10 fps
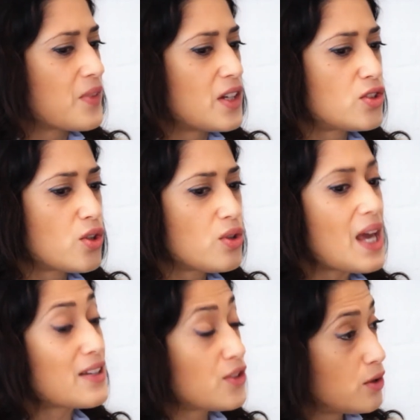And so,
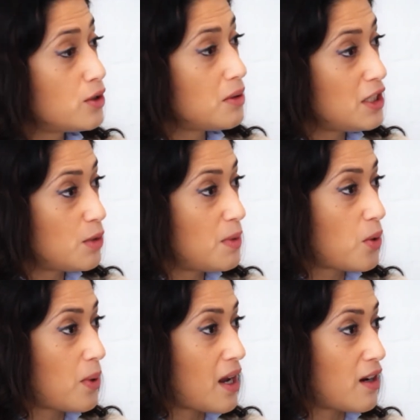yes, you do need to be
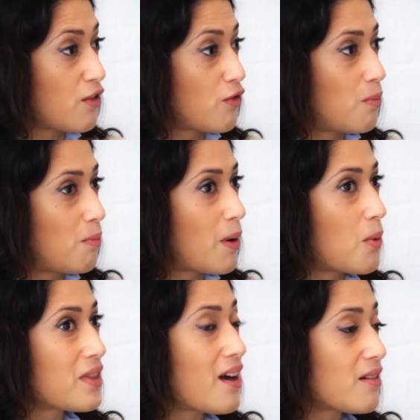creative,
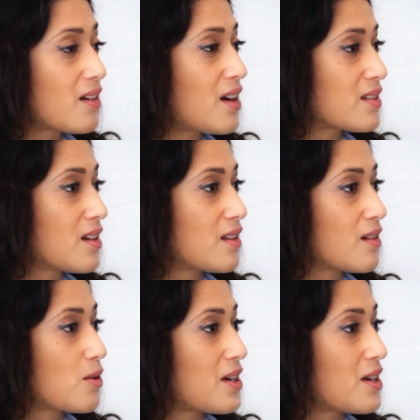but without asking